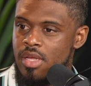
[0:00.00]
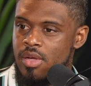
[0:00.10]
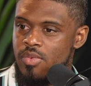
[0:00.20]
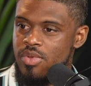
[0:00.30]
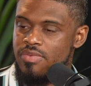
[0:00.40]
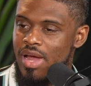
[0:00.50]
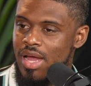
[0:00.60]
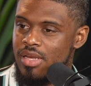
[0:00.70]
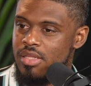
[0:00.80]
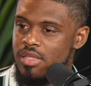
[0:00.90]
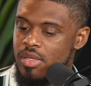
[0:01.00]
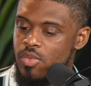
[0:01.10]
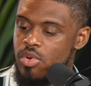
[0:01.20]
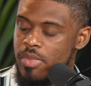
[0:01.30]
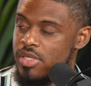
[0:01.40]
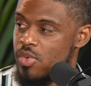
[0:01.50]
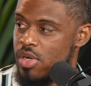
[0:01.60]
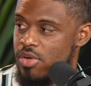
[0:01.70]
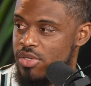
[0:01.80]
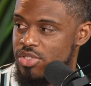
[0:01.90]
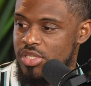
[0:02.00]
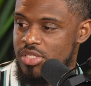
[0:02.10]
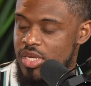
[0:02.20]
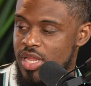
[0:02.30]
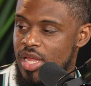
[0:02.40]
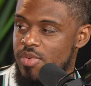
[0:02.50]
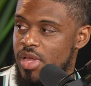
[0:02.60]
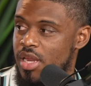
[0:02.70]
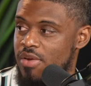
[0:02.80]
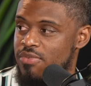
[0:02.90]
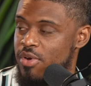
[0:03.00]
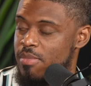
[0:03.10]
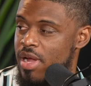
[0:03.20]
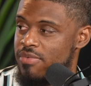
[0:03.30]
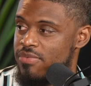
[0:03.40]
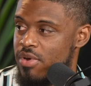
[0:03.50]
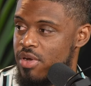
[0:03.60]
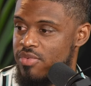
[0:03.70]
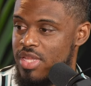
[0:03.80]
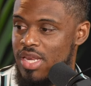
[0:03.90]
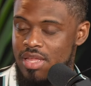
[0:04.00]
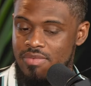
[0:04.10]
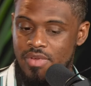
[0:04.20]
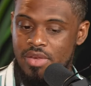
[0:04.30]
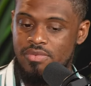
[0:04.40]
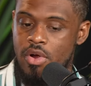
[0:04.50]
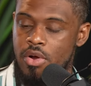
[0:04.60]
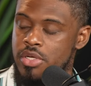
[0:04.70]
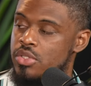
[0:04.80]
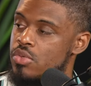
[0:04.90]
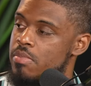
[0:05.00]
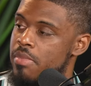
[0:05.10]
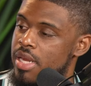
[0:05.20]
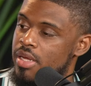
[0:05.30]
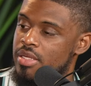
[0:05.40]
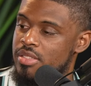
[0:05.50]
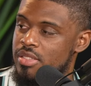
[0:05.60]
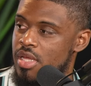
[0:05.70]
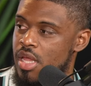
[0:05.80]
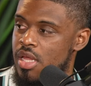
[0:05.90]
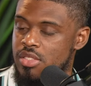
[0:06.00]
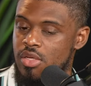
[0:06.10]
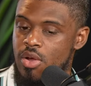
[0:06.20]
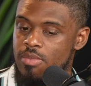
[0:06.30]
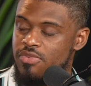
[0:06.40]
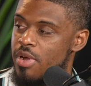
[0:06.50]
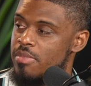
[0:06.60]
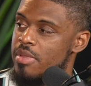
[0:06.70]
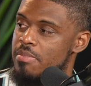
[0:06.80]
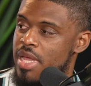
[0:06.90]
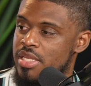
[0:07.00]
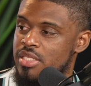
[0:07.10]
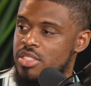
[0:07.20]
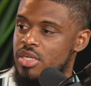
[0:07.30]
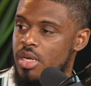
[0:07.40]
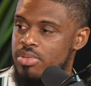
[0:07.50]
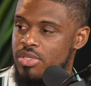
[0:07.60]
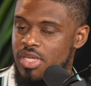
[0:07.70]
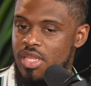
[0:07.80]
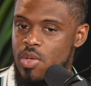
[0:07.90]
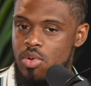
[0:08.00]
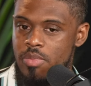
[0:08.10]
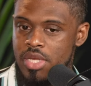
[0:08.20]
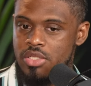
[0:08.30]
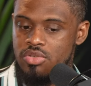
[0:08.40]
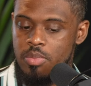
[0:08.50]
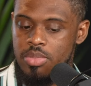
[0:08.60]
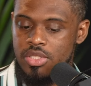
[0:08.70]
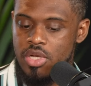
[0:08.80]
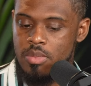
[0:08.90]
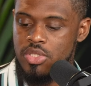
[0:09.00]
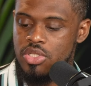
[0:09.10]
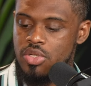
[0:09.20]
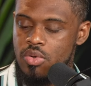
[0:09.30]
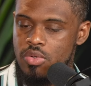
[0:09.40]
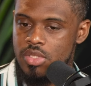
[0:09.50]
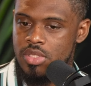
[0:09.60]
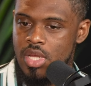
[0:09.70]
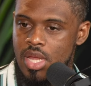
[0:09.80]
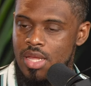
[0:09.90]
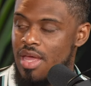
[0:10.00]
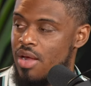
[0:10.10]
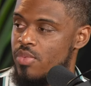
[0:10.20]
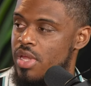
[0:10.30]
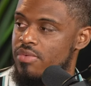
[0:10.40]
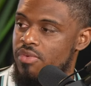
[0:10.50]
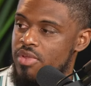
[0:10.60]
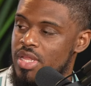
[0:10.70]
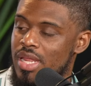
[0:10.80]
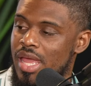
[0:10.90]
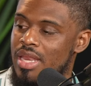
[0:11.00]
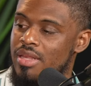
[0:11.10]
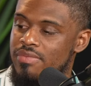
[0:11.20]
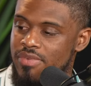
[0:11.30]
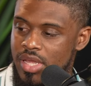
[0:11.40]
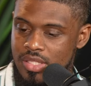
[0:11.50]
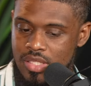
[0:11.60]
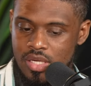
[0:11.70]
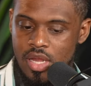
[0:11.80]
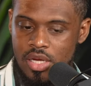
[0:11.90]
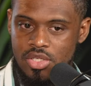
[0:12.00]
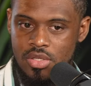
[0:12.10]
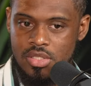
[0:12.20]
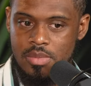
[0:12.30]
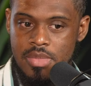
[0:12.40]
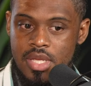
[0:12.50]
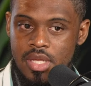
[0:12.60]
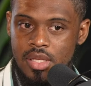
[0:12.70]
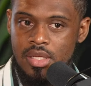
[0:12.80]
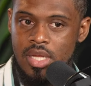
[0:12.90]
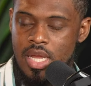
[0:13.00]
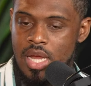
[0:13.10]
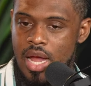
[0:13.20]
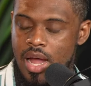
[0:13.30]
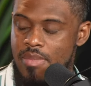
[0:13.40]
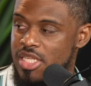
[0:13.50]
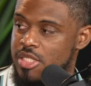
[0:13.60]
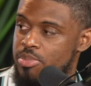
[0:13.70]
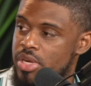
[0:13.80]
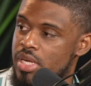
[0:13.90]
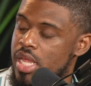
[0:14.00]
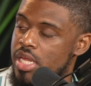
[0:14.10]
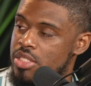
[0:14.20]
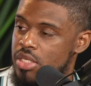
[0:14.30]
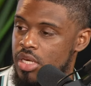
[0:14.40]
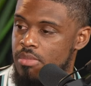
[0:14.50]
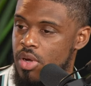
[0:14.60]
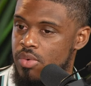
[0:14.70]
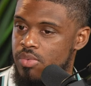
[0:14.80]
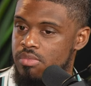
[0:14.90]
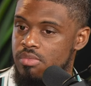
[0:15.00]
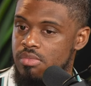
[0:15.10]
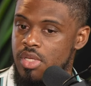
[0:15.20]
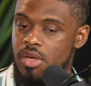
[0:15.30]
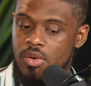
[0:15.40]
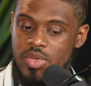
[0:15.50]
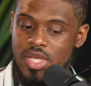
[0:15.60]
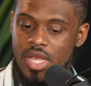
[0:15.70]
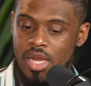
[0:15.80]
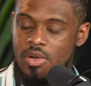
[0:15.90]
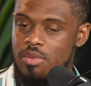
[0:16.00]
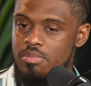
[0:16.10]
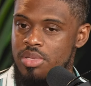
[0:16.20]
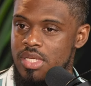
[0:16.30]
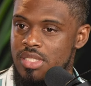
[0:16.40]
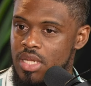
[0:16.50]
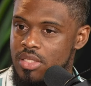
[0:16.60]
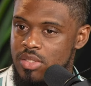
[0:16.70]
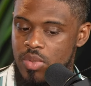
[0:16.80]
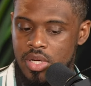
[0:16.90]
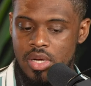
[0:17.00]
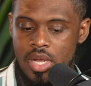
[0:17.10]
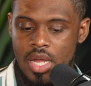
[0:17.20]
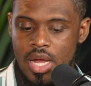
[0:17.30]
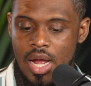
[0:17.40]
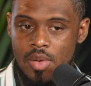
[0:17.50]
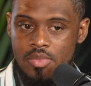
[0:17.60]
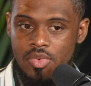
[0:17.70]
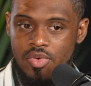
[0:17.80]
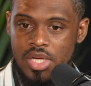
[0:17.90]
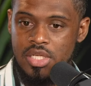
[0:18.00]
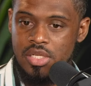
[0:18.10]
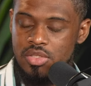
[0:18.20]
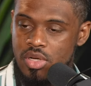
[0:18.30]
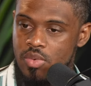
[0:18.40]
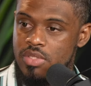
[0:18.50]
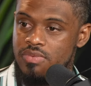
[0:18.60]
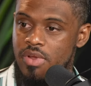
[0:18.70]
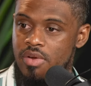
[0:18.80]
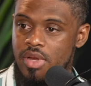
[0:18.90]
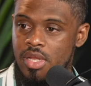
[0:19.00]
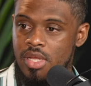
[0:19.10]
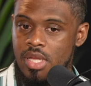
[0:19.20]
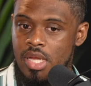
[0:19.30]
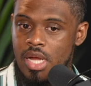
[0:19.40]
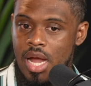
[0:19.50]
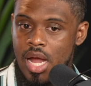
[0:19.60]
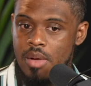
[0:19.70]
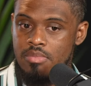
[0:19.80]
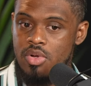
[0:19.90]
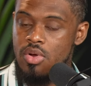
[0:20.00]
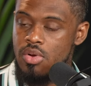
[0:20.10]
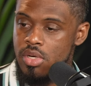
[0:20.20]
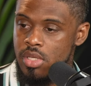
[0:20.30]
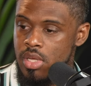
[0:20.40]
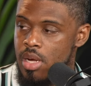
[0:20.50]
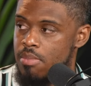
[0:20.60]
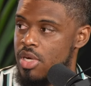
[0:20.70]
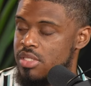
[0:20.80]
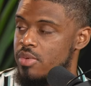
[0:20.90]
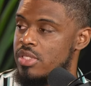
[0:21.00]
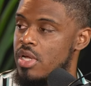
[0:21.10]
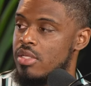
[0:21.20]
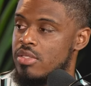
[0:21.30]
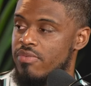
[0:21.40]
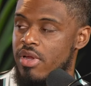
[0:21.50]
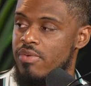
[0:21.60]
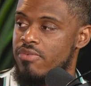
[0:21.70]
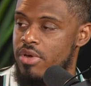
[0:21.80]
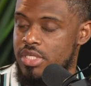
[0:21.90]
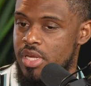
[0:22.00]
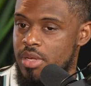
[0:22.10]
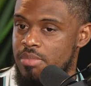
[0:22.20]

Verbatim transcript: we've had the women's 100 today and we had a 4x4 relay event for our two medals to come from the men's shot put and the women's triple jump shows that we have really elevated not just being um, a sprint nation but you know we can compete elsewhere. Um, was very um, good, but he was also very fortunate